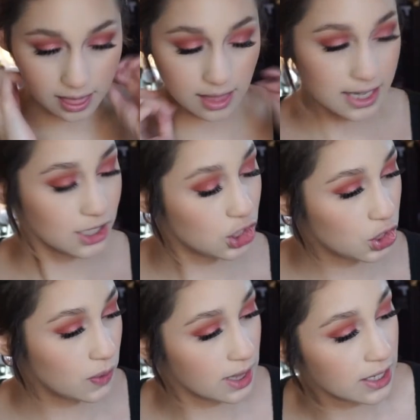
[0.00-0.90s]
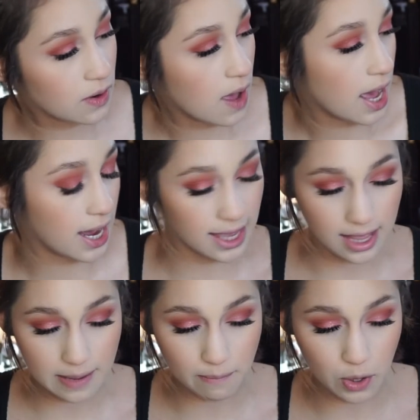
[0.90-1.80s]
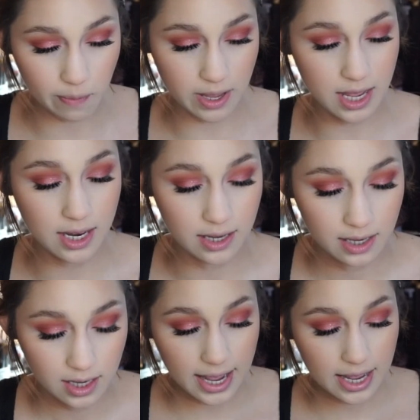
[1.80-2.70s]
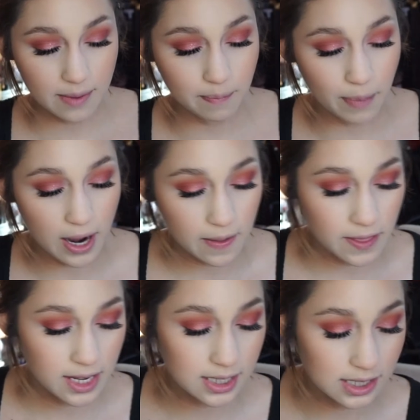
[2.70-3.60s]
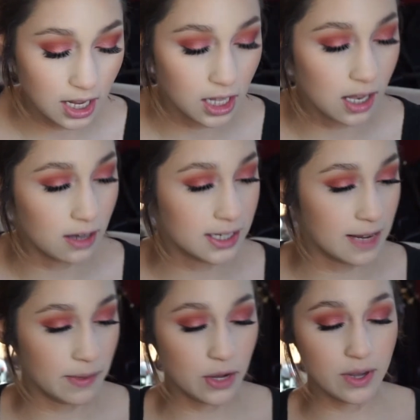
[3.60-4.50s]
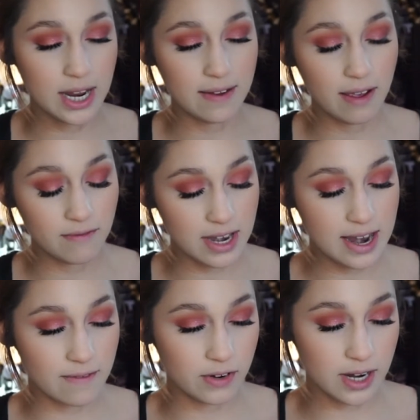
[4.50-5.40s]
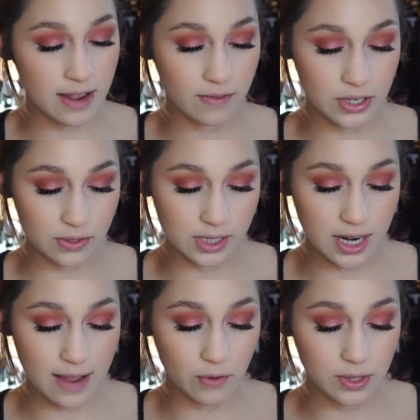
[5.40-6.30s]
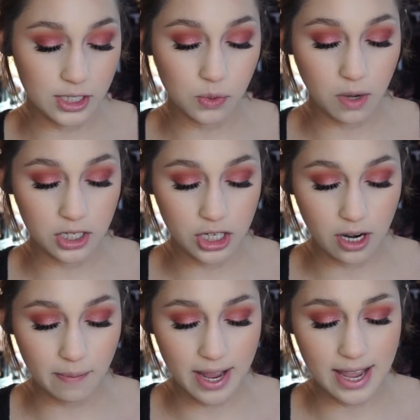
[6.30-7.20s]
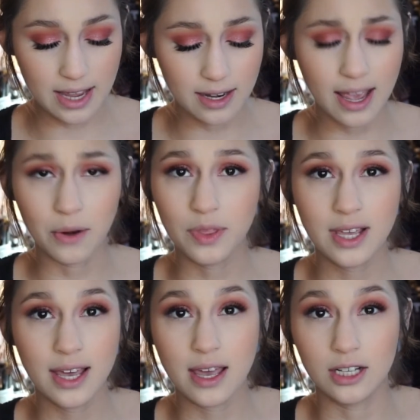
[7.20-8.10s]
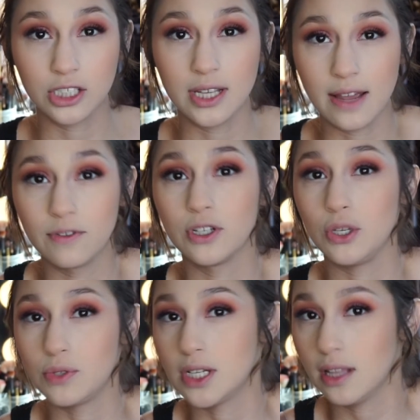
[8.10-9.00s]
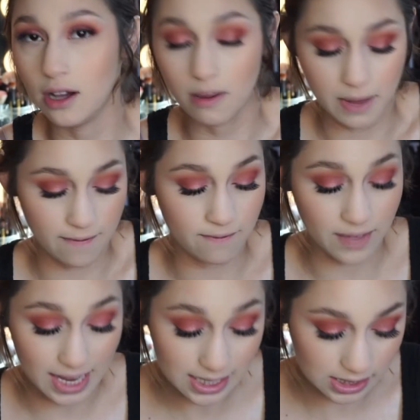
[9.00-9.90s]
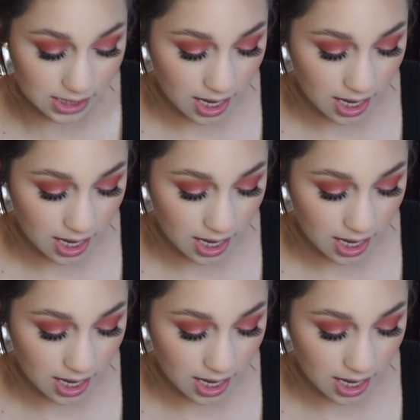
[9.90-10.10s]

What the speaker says: Let's do a little highlight moment. I bought this a long time ago and I have never ever used it. I've only swatched it on my hand and I don't think I actually ever used it like on my face.